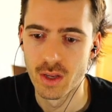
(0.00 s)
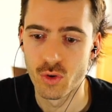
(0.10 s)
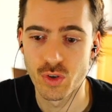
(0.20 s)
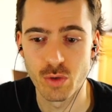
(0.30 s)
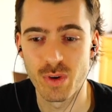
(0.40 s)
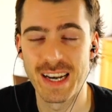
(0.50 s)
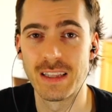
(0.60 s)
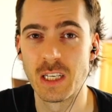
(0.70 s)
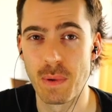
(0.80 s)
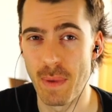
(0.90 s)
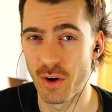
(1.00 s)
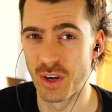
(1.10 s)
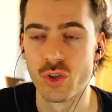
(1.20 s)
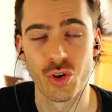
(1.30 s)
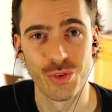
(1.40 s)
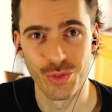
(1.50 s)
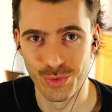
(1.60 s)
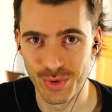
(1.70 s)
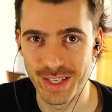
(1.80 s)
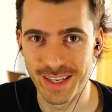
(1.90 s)
Griselbrand a little bit better at turn
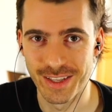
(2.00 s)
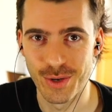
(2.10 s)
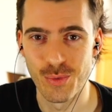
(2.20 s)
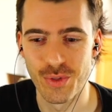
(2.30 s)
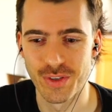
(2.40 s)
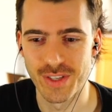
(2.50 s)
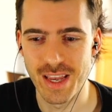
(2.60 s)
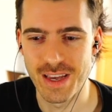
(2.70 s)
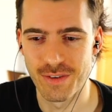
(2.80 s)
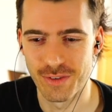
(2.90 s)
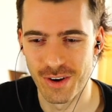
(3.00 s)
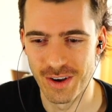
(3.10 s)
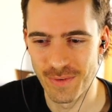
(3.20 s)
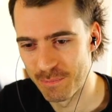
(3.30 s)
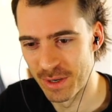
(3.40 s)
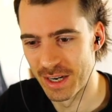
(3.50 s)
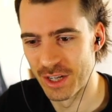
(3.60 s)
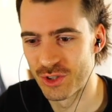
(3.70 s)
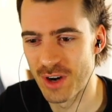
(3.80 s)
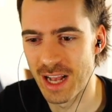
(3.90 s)
3 killing with a Psychic Frog, but
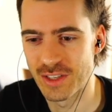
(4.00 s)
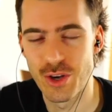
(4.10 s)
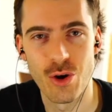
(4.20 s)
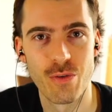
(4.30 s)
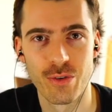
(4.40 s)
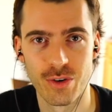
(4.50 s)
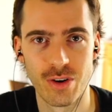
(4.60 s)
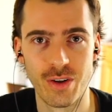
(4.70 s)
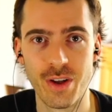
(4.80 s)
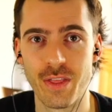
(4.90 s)
Atraxa overall,